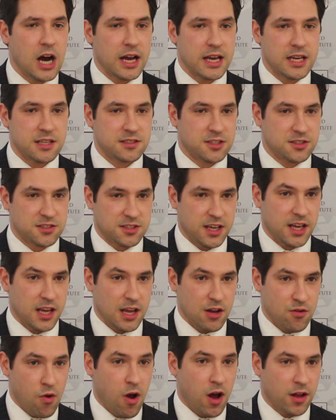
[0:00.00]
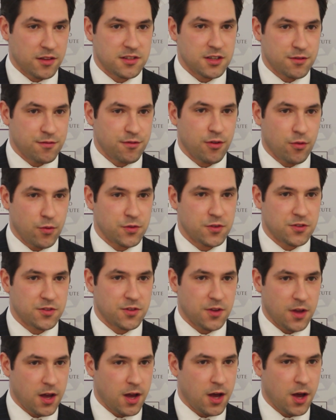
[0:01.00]
is to see Iran's
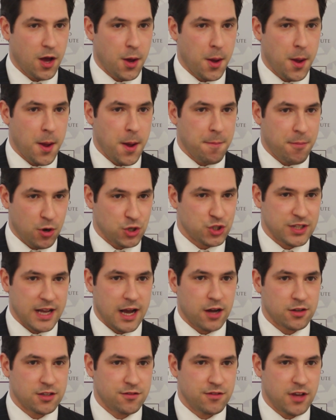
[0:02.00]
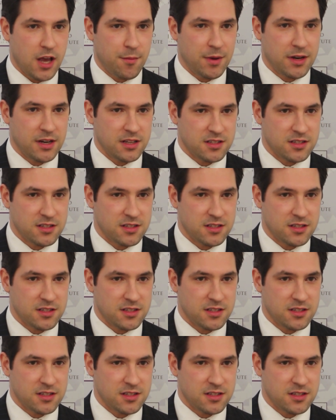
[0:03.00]
influence pushed out of Yemen